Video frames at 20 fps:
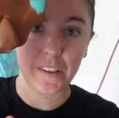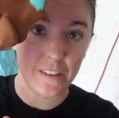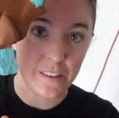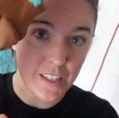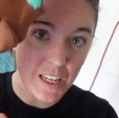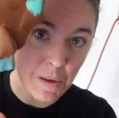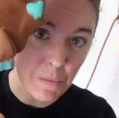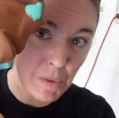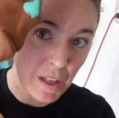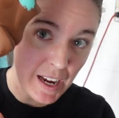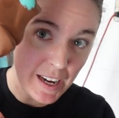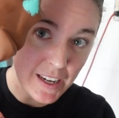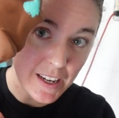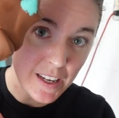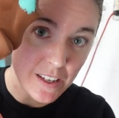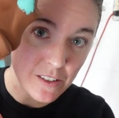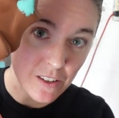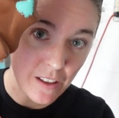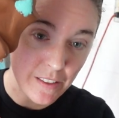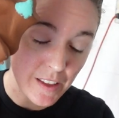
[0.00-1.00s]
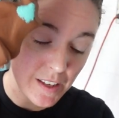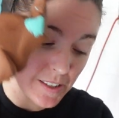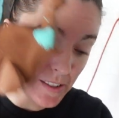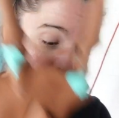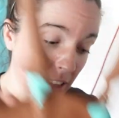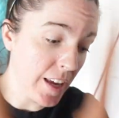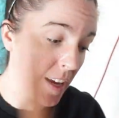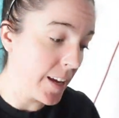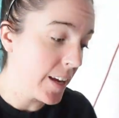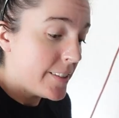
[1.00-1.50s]
the seam line is on this
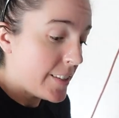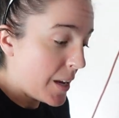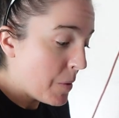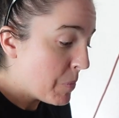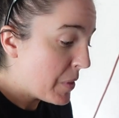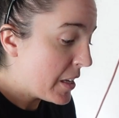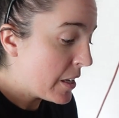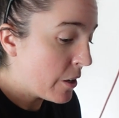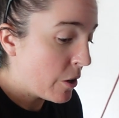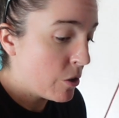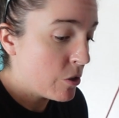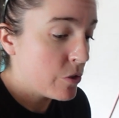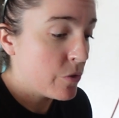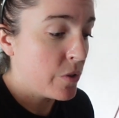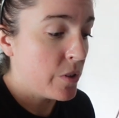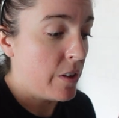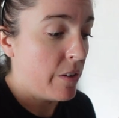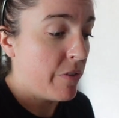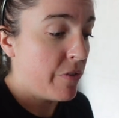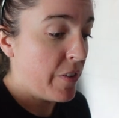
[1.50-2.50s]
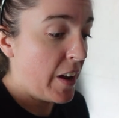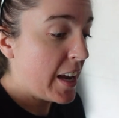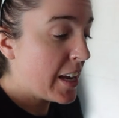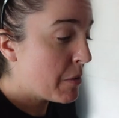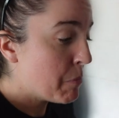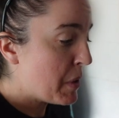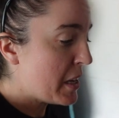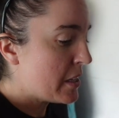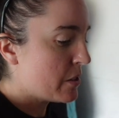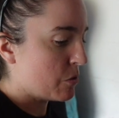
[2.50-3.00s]
thing. Same thing goes for the
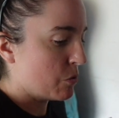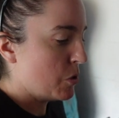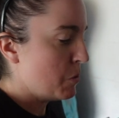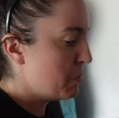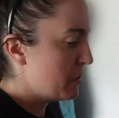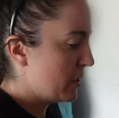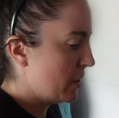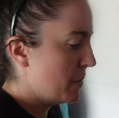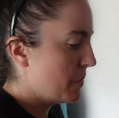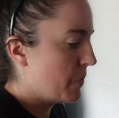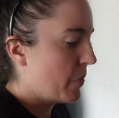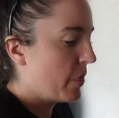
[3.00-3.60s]
fan piece, whoops.